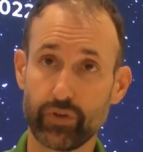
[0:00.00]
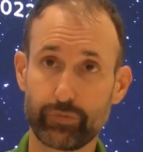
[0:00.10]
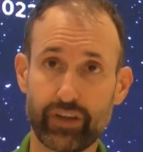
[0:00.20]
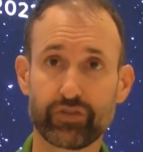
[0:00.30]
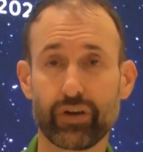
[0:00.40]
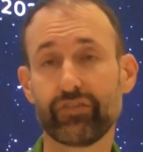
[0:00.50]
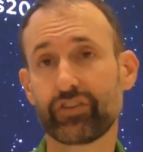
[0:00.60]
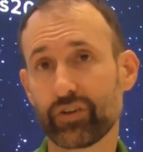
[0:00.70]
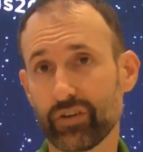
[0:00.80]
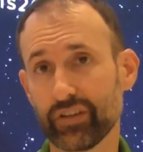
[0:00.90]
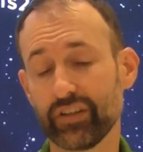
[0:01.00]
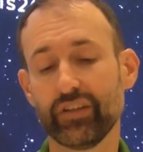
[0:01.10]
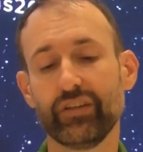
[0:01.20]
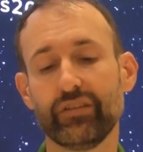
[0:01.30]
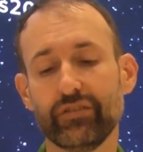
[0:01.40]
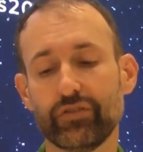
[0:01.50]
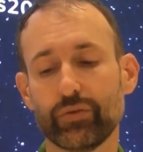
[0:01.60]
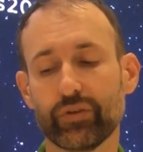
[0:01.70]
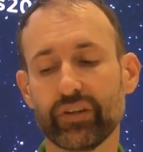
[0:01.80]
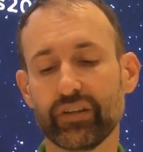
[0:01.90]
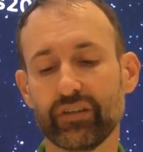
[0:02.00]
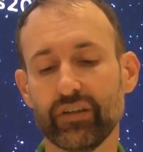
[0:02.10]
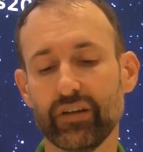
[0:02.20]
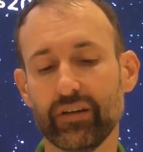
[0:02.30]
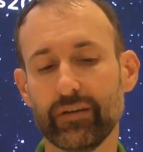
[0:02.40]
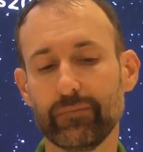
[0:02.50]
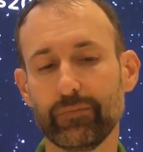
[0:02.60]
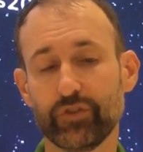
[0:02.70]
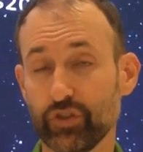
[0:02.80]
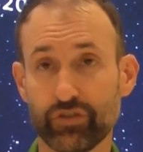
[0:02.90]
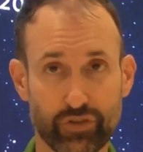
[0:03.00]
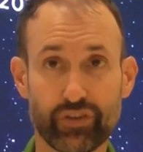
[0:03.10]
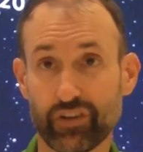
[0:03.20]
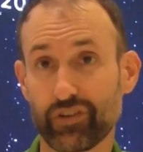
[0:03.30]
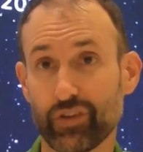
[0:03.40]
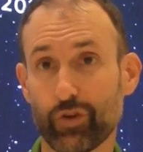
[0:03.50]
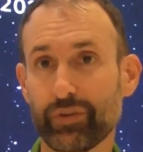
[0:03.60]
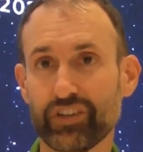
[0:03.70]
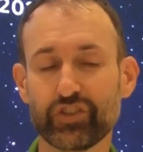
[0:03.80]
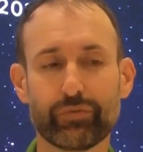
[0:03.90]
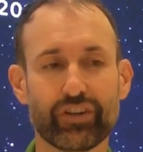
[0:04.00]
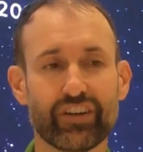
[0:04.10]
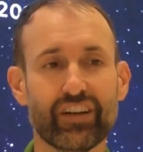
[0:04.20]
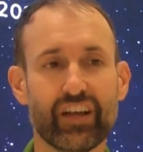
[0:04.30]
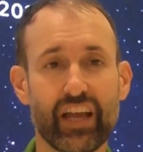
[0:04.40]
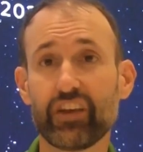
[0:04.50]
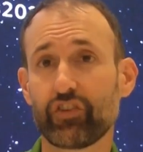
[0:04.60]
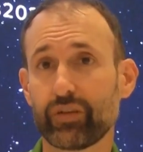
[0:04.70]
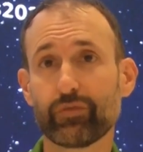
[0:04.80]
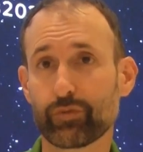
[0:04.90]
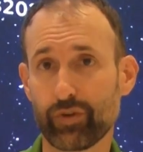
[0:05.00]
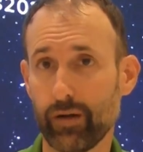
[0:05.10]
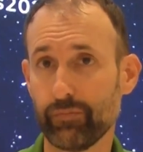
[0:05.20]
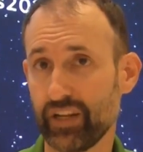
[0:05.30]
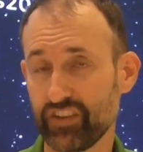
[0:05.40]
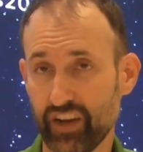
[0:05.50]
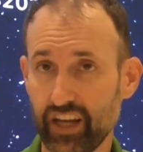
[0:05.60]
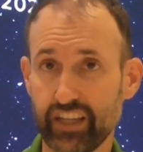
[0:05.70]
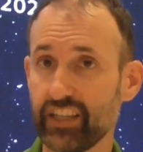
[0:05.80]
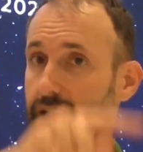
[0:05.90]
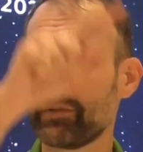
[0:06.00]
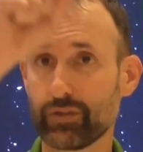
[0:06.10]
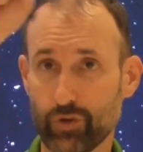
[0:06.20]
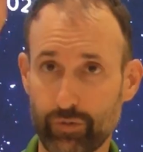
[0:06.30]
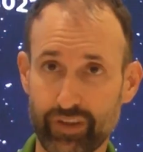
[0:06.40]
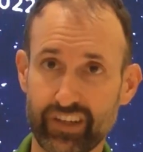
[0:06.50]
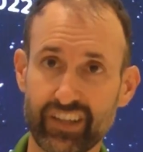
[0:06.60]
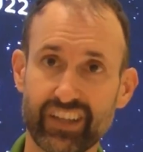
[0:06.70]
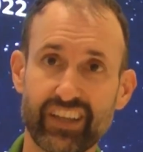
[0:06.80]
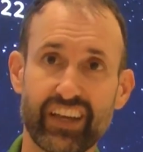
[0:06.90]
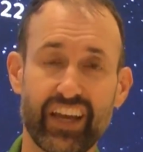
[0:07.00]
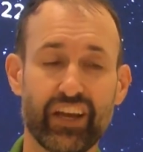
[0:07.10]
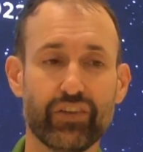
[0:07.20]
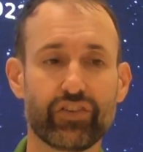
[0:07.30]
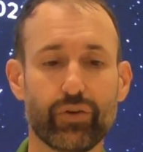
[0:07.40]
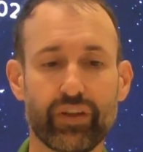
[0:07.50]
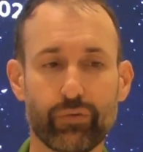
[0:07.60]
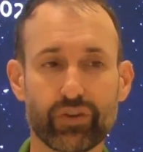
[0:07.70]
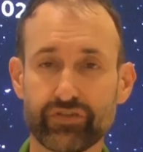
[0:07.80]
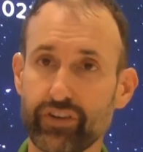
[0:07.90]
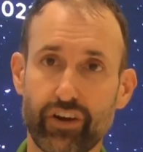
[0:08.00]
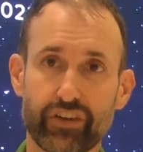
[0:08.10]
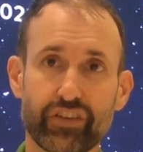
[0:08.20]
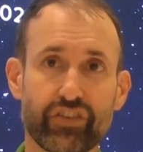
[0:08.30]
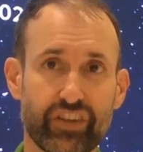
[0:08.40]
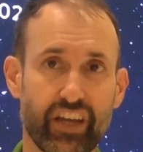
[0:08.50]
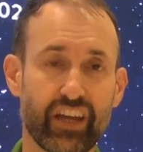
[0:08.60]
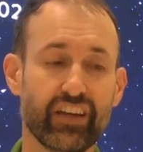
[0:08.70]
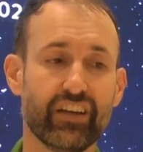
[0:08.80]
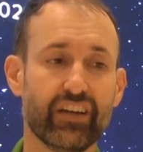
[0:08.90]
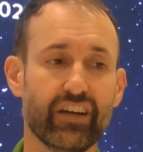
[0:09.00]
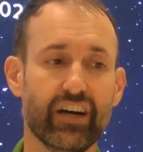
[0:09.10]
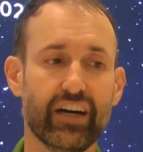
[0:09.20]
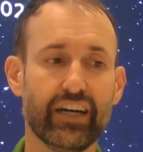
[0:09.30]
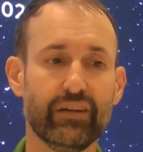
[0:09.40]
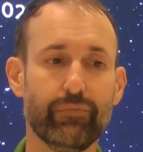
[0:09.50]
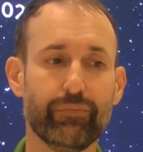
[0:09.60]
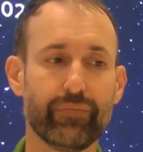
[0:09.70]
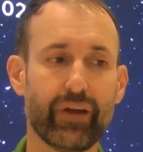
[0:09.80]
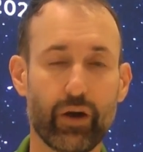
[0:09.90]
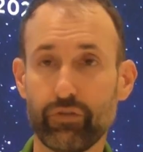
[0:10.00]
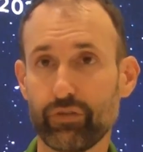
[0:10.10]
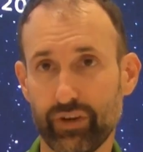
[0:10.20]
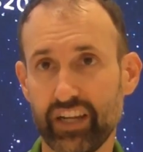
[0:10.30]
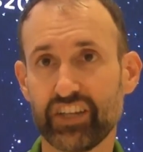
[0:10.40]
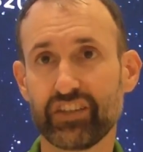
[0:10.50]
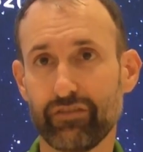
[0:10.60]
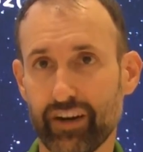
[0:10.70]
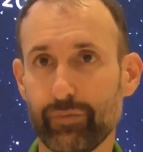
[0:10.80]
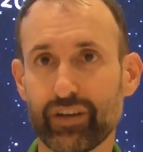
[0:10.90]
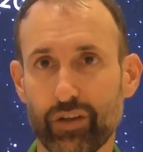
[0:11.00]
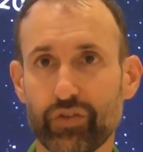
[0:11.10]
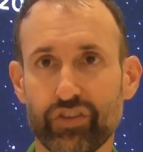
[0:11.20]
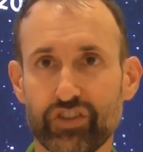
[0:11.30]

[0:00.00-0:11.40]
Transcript: spacecraft currently currently orbiting Jupiter has a similar problem. It has a highly elliptical orbit, and so it works very hard to stay out of the radiation environment close to